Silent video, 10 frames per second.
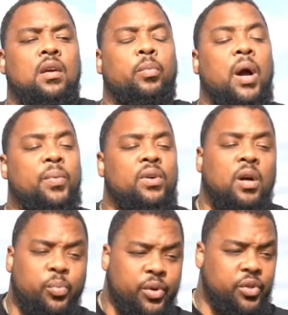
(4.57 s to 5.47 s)
Papa,
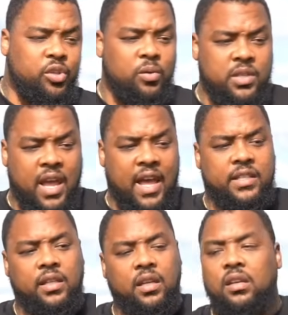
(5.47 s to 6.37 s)
I'm pretty sure it was an
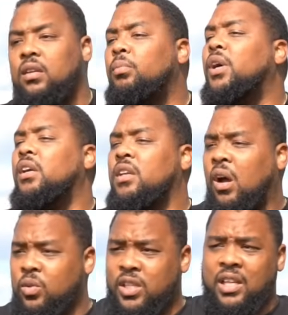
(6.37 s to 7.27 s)
accident, but
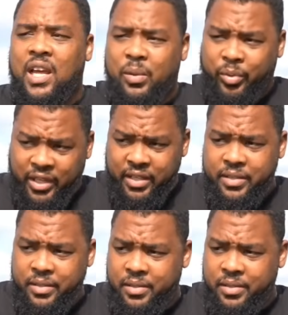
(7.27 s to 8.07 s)
y'all chill out, please.